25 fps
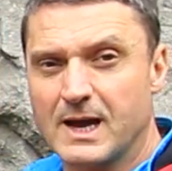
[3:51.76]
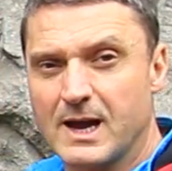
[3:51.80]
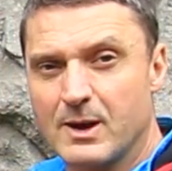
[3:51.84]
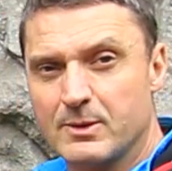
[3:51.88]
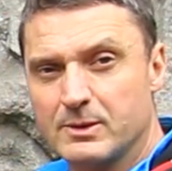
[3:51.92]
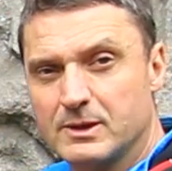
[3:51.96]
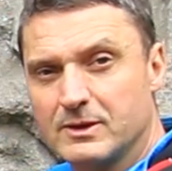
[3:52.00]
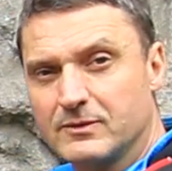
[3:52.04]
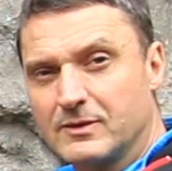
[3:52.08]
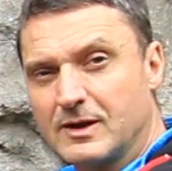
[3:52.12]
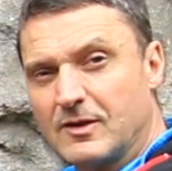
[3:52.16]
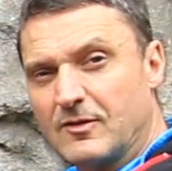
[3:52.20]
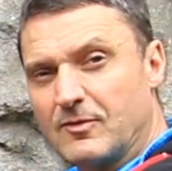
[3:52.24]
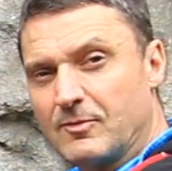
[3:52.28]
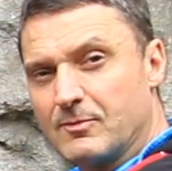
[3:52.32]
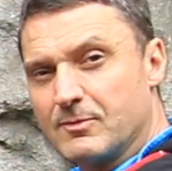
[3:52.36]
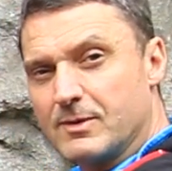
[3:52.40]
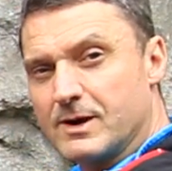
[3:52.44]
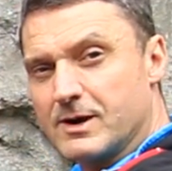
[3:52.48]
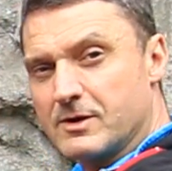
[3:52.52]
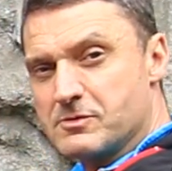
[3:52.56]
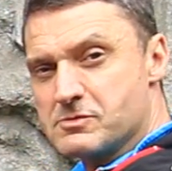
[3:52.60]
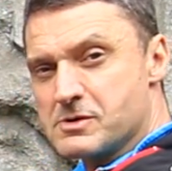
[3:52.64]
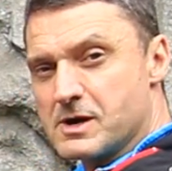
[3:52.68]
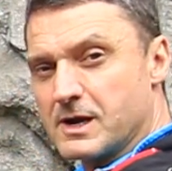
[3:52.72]
I would have given
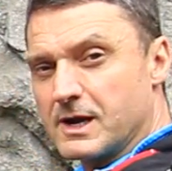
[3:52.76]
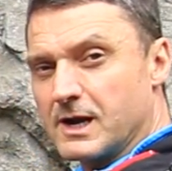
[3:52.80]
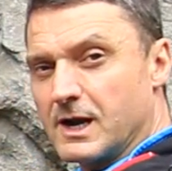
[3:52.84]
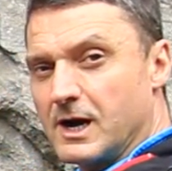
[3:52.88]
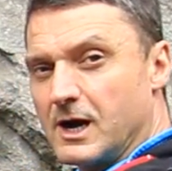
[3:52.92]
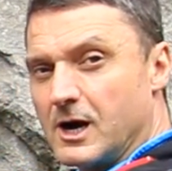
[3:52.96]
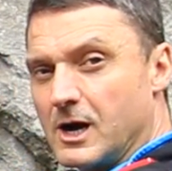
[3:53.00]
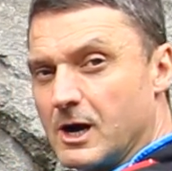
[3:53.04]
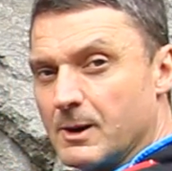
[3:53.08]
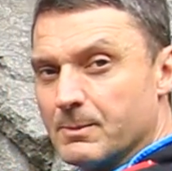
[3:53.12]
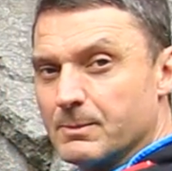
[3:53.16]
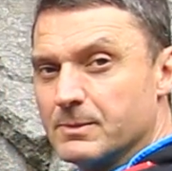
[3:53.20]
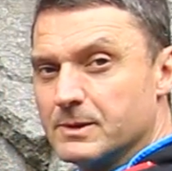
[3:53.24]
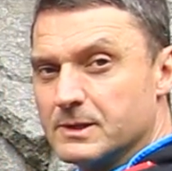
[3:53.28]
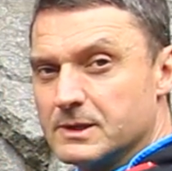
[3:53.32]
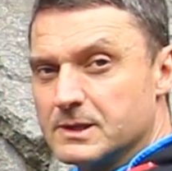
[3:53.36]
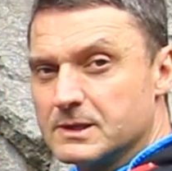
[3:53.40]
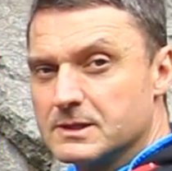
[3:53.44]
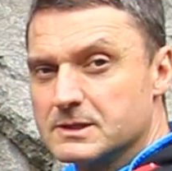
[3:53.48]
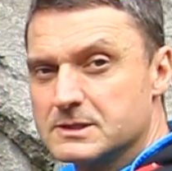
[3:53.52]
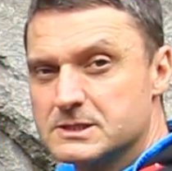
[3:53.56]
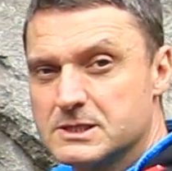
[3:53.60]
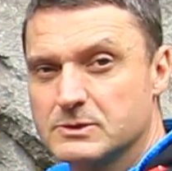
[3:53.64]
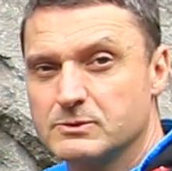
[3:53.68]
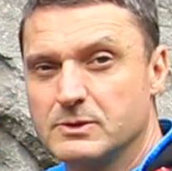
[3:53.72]
my right arm
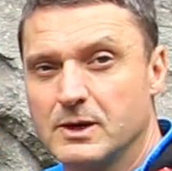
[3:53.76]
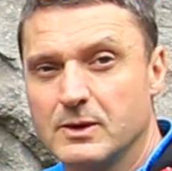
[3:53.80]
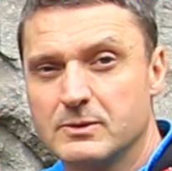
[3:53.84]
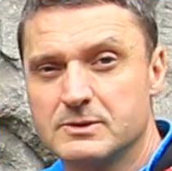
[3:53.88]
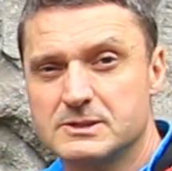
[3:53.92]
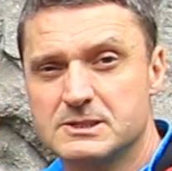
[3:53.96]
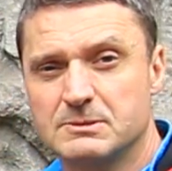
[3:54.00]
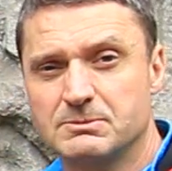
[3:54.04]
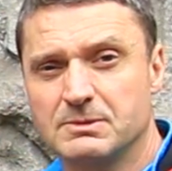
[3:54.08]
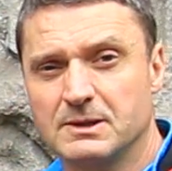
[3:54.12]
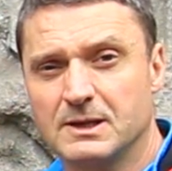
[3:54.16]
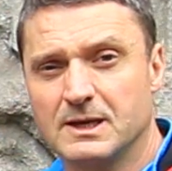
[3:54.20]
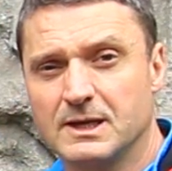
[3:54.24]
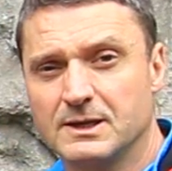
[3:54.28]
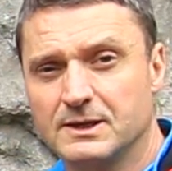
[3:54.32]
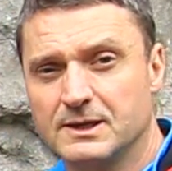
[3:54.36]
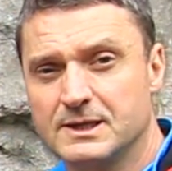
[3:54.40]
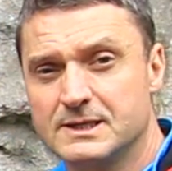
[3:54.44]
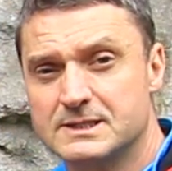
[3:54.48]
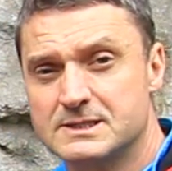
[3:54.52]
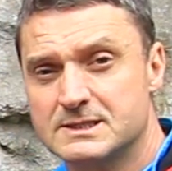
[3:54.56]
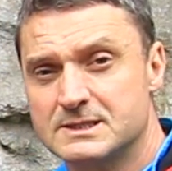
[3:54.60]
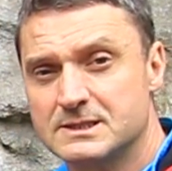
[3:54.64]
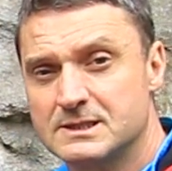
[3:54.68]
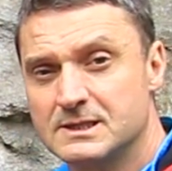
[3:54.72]
to own something like
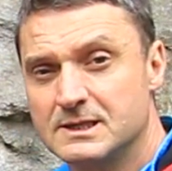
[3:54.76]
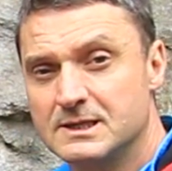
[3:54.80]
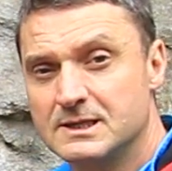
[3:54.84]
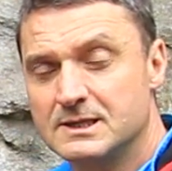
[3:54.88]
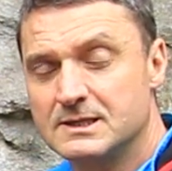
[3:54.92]
this.